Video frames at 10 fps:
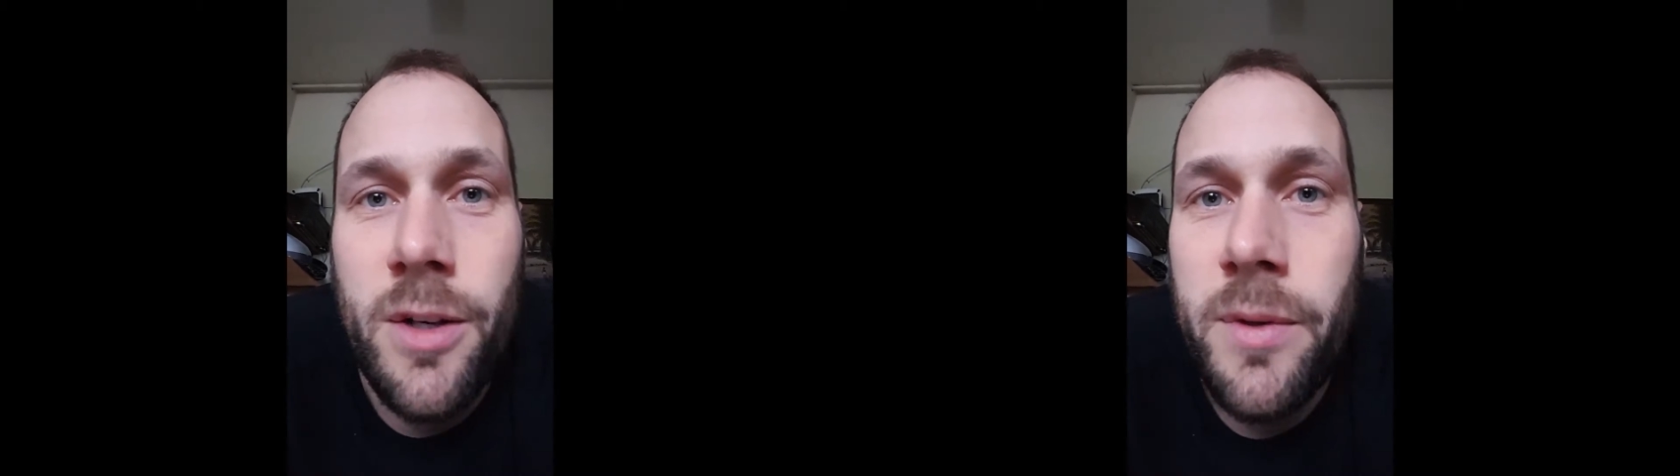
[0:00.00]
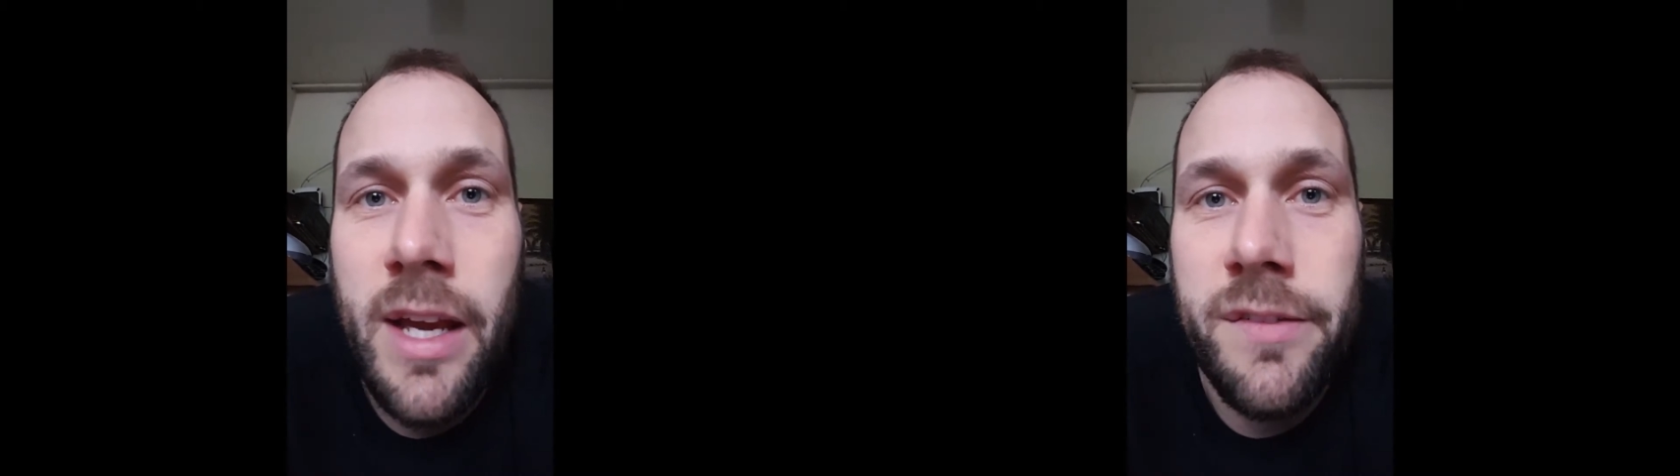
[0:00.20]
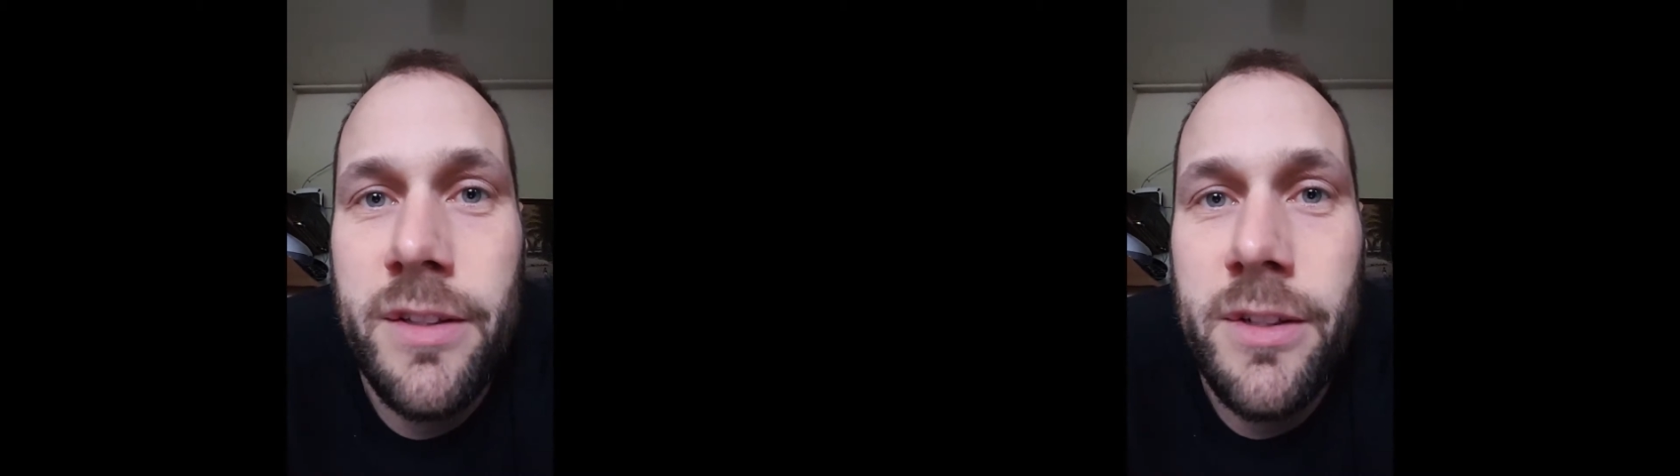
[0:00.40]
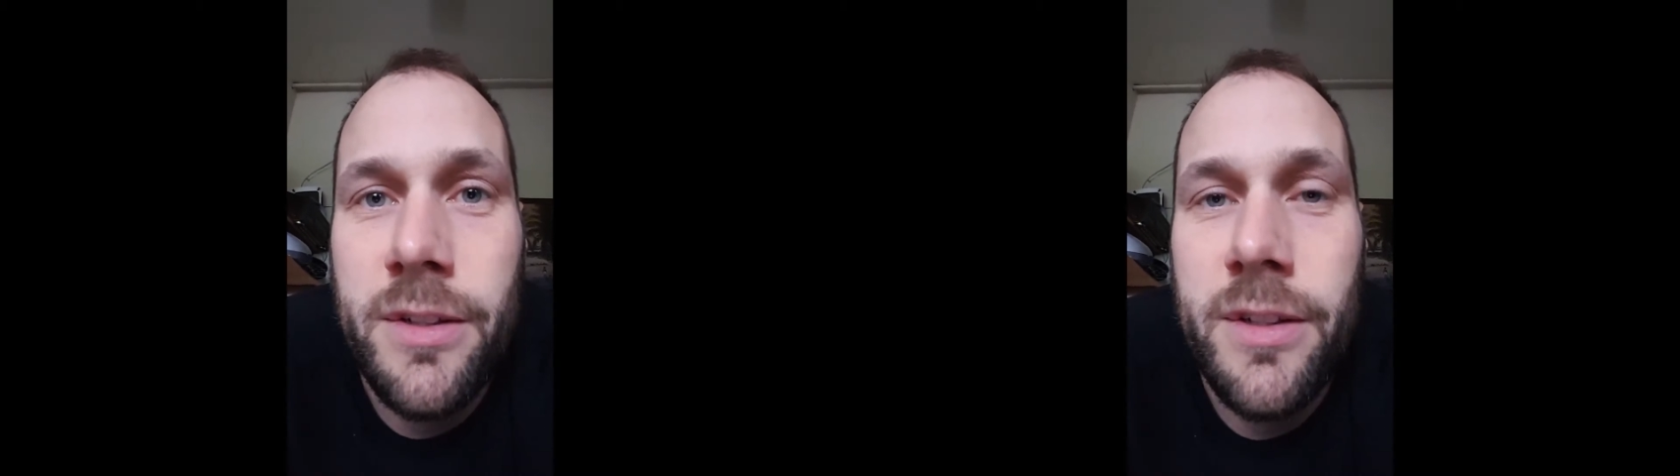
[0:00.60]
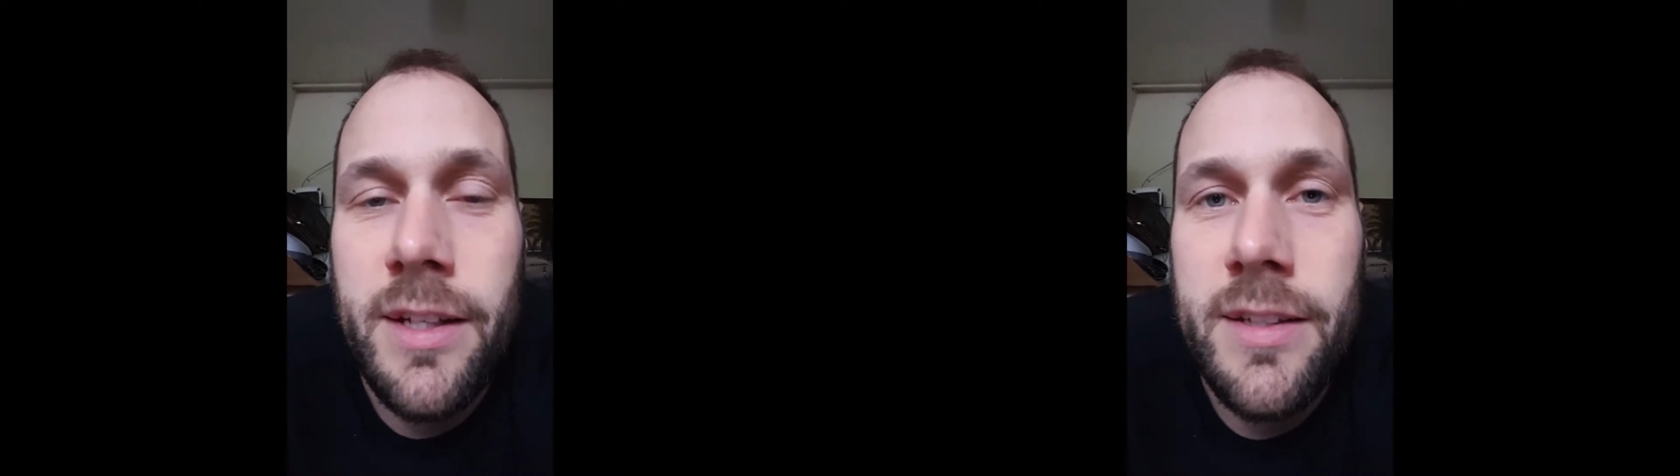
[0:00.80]
all we have to
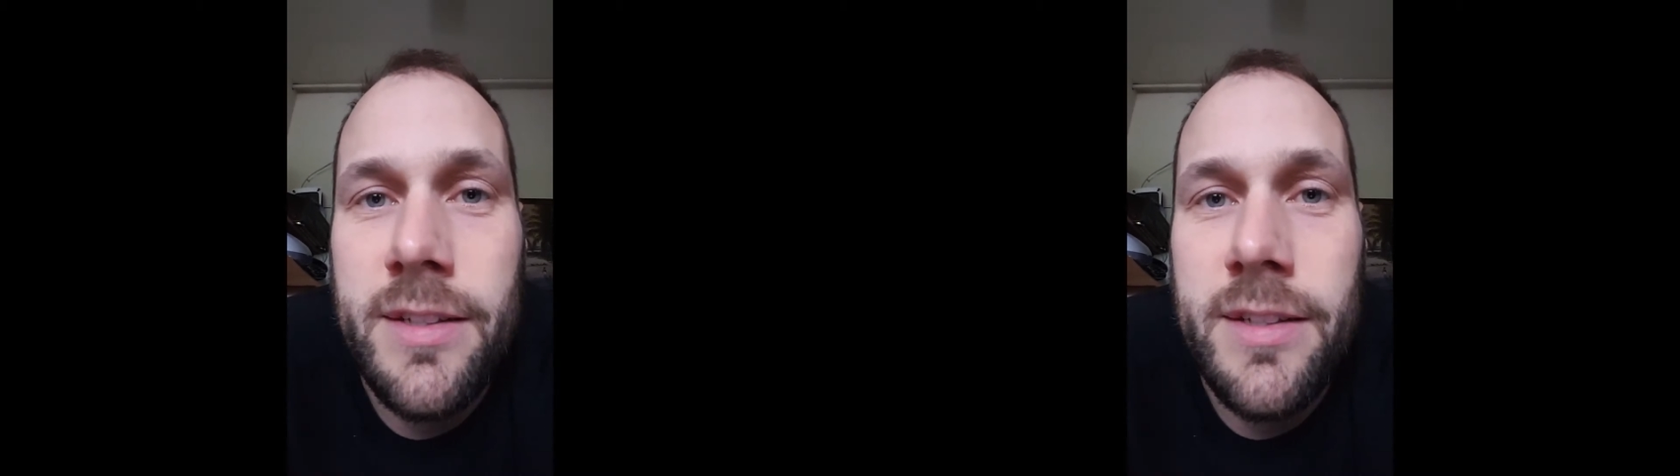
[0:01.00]
do